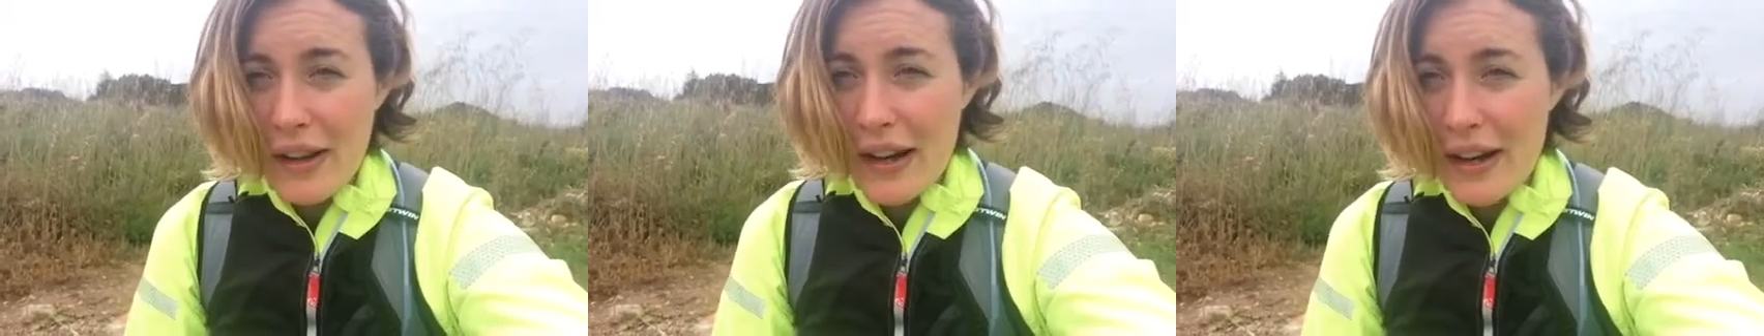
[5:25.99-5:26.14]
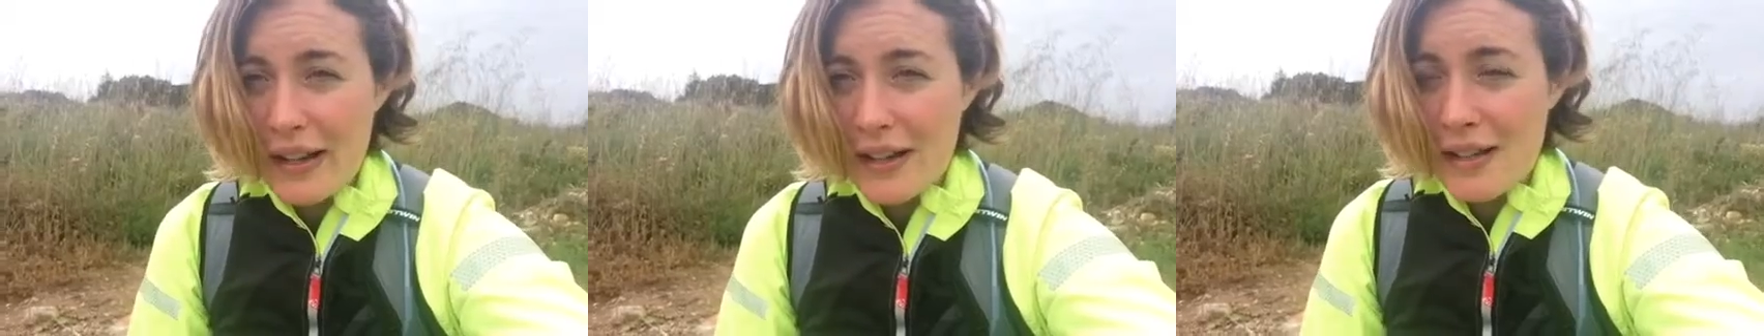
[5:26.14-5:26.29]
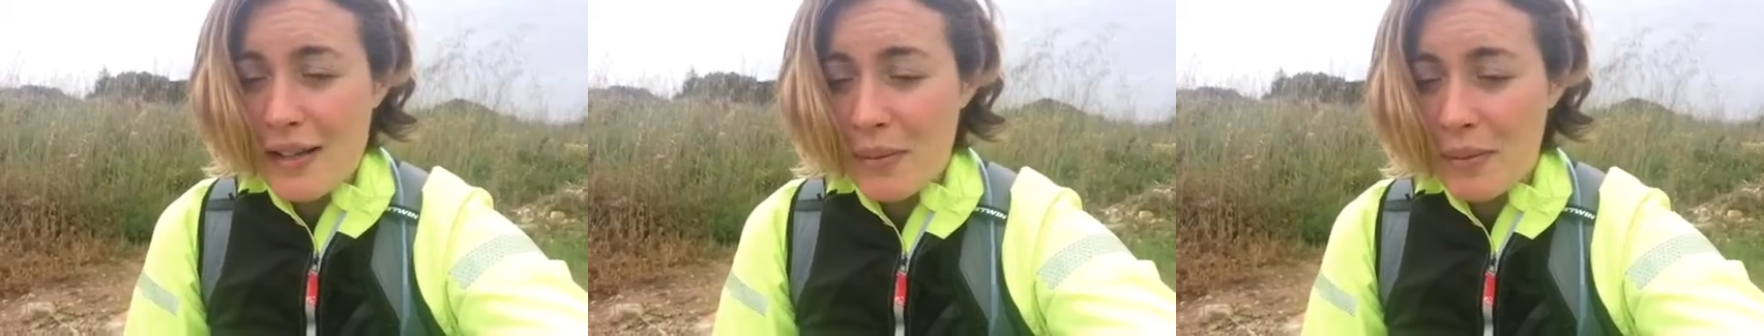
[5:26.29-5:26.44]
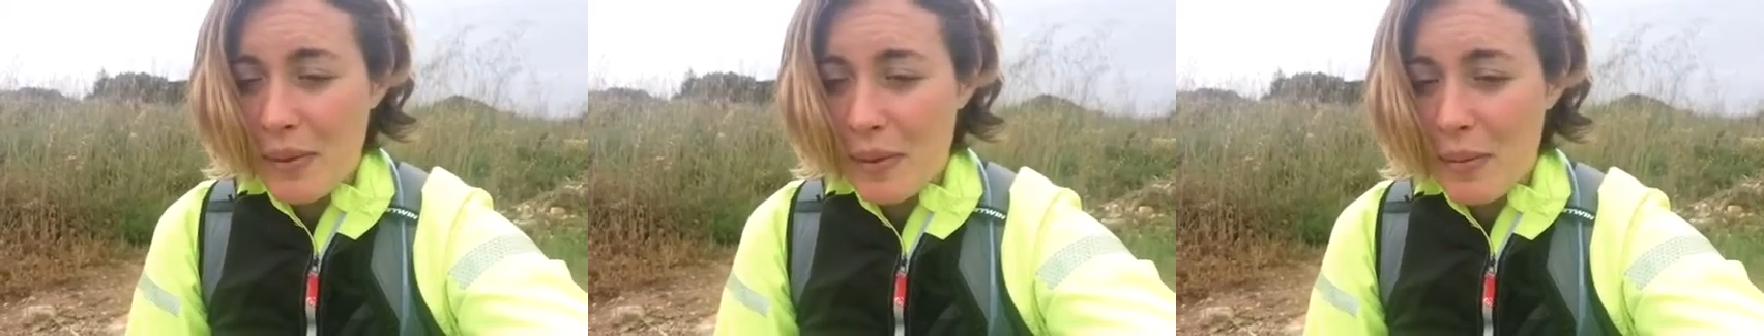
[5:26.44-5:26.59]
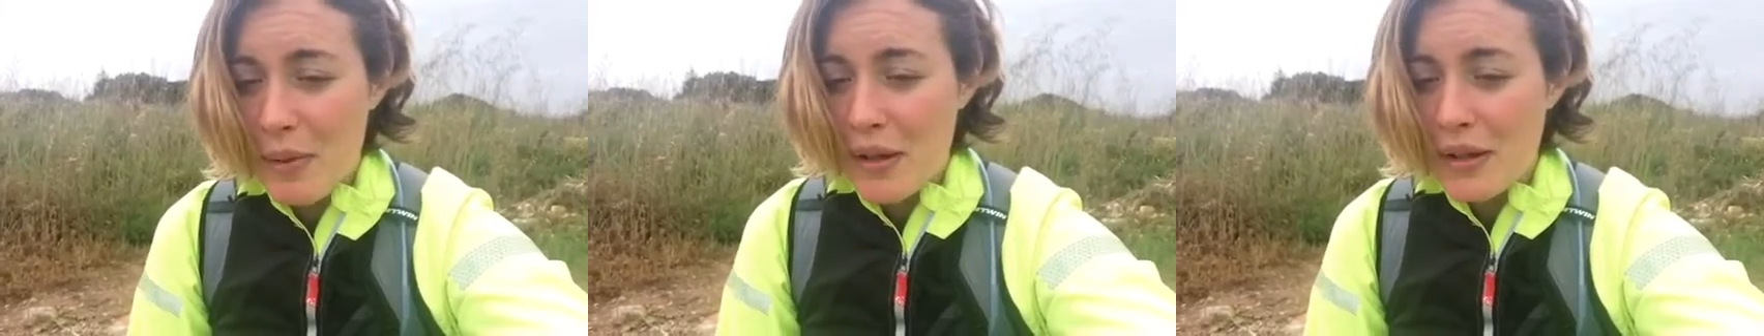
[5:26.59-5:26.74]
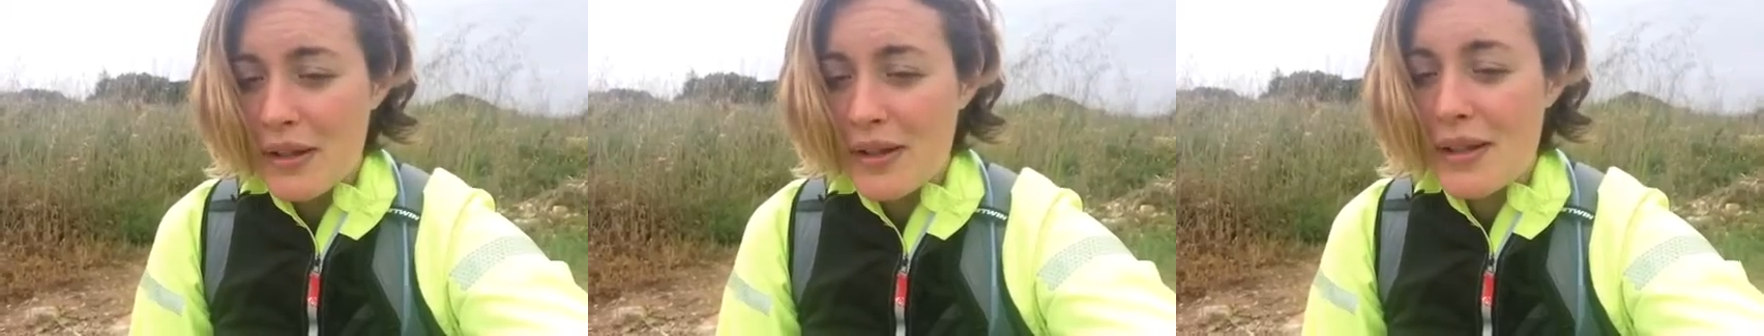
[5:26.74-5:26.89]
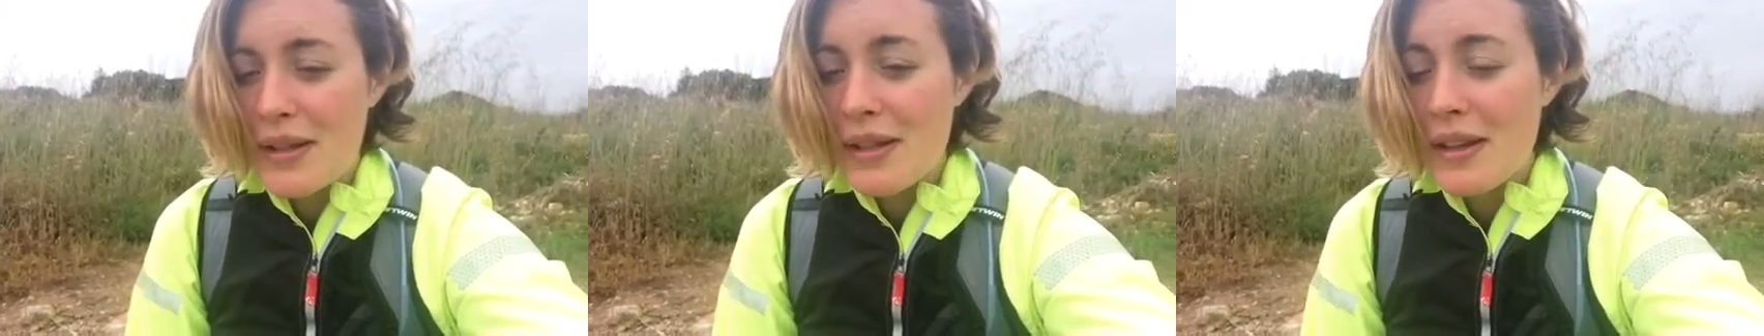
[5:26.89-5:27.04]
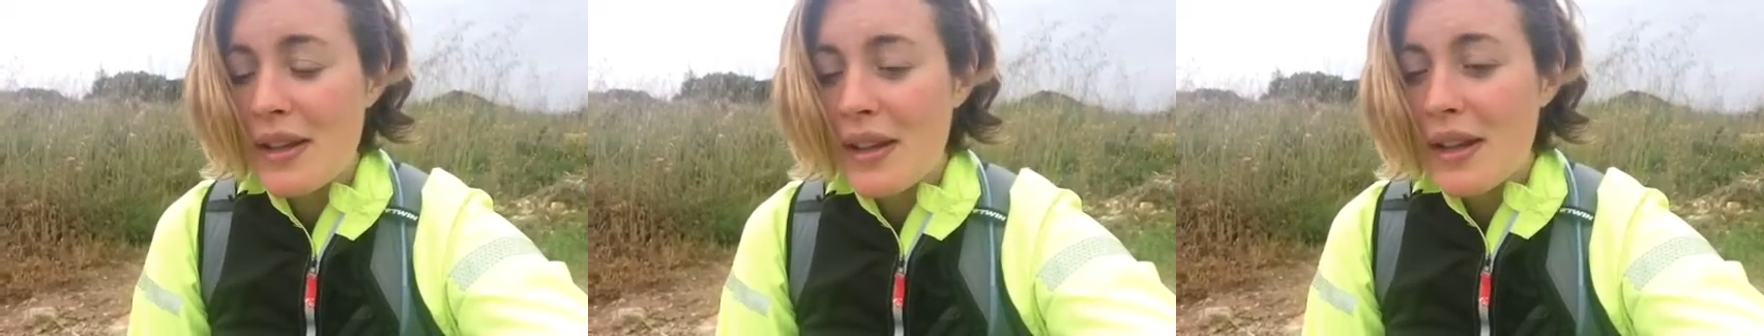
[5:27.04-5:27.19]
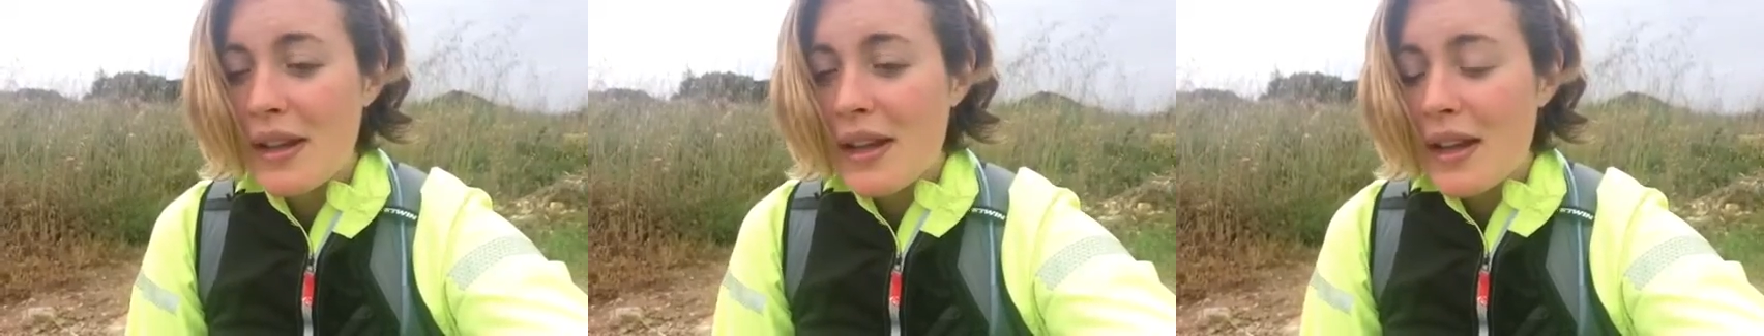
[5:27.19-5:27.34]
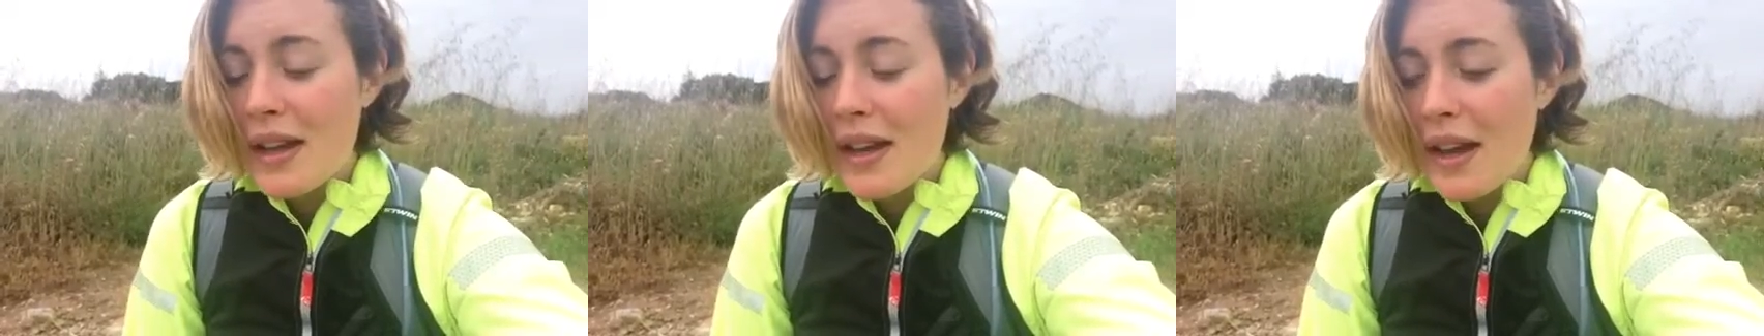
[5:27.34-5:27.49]
next couple of months.
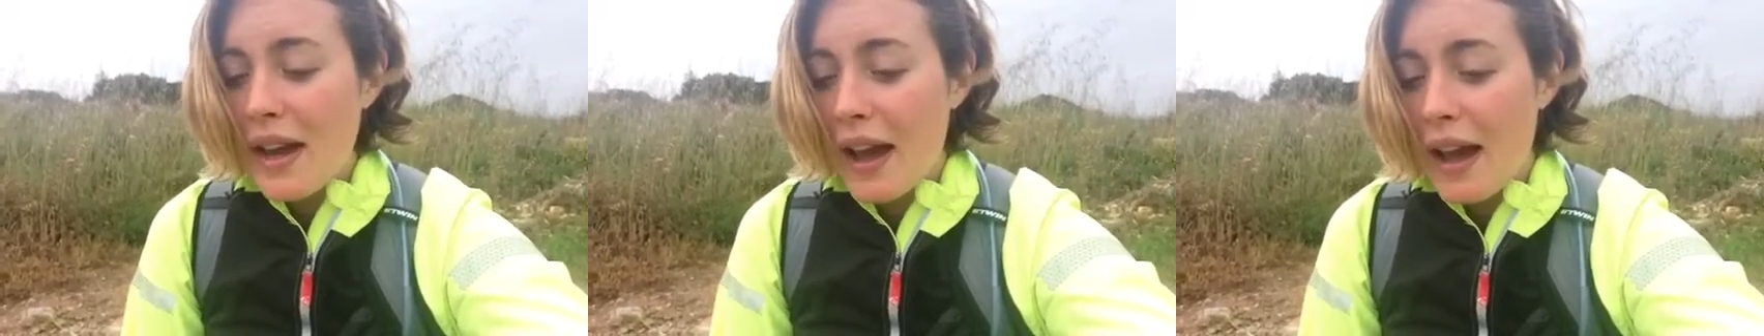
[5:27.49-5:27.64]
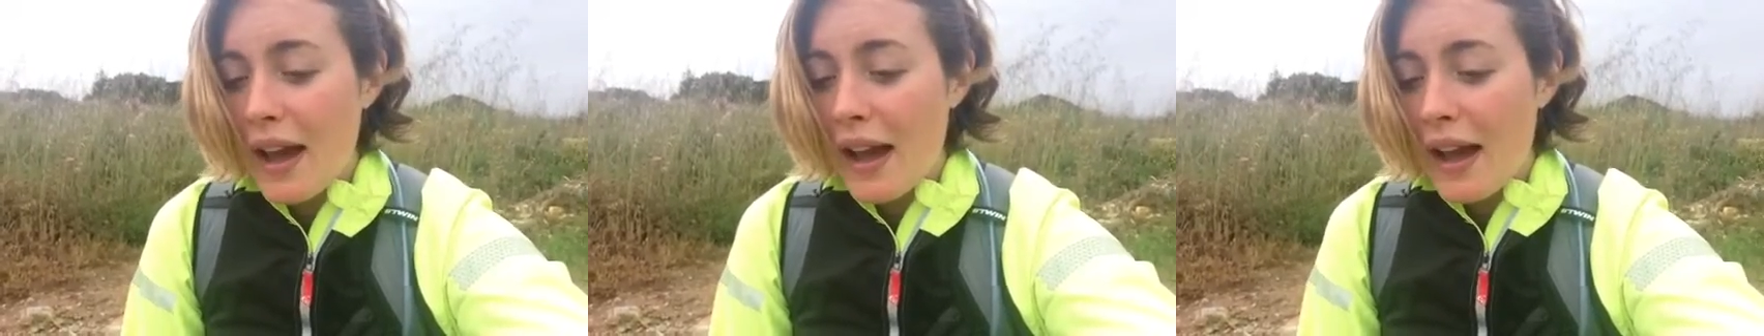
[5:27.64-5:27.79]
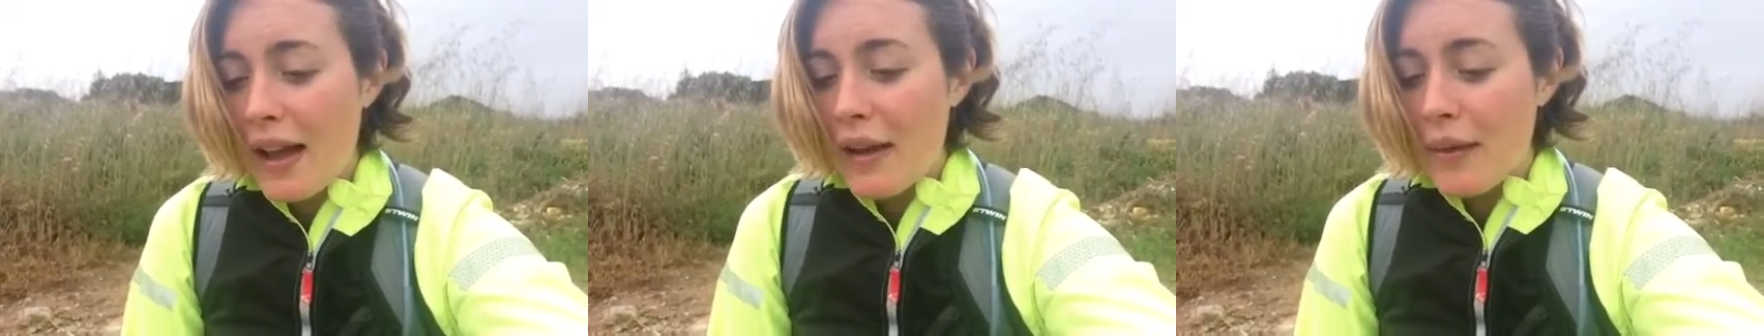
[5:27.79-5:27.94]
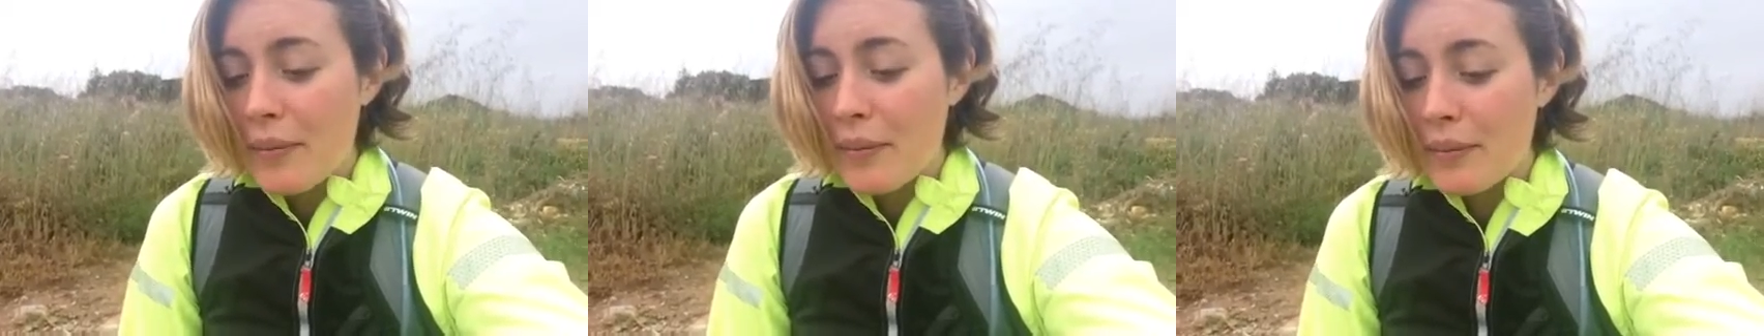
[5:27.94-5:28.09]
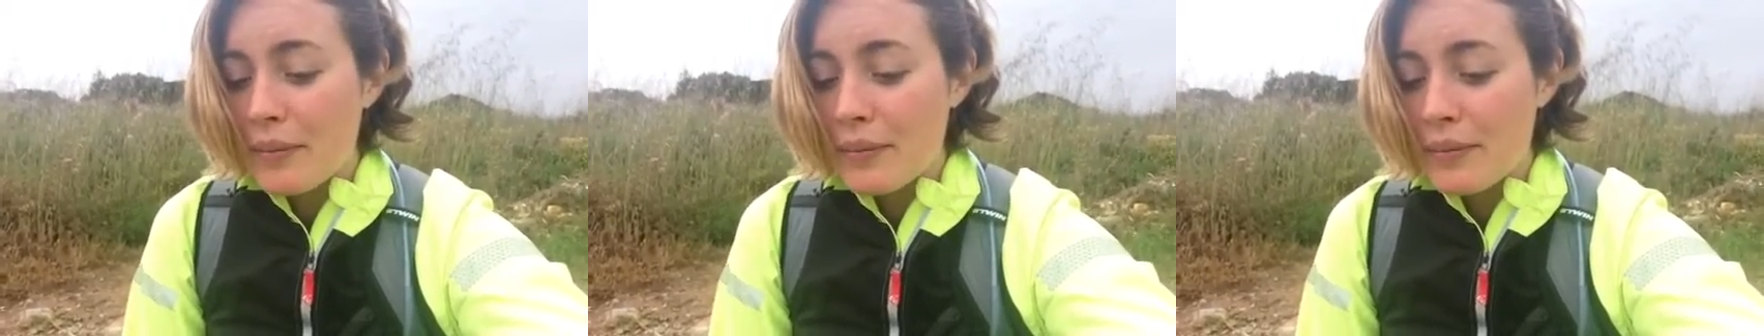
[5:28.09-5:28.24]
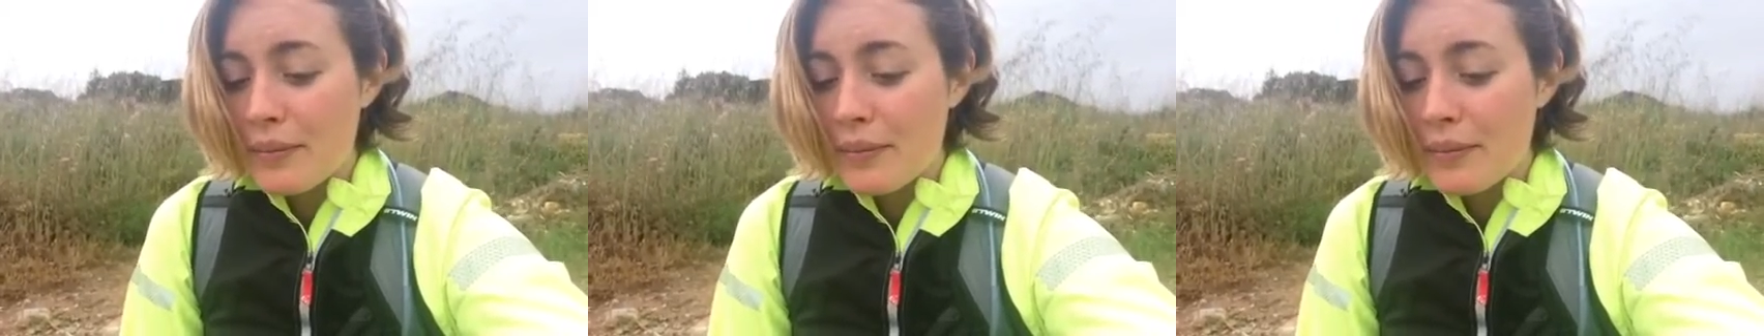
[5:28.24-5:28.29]
Yeah,